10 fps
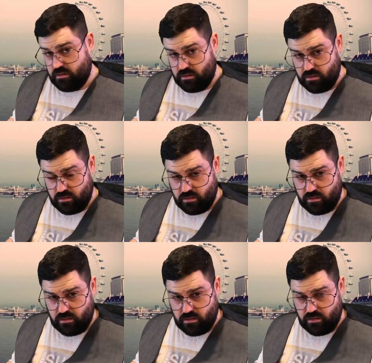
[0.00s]

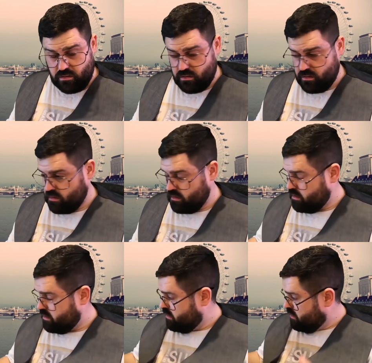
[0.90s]

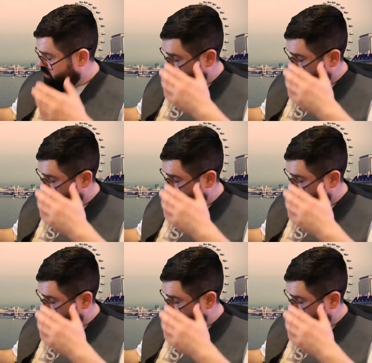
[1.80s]
Nothing is said.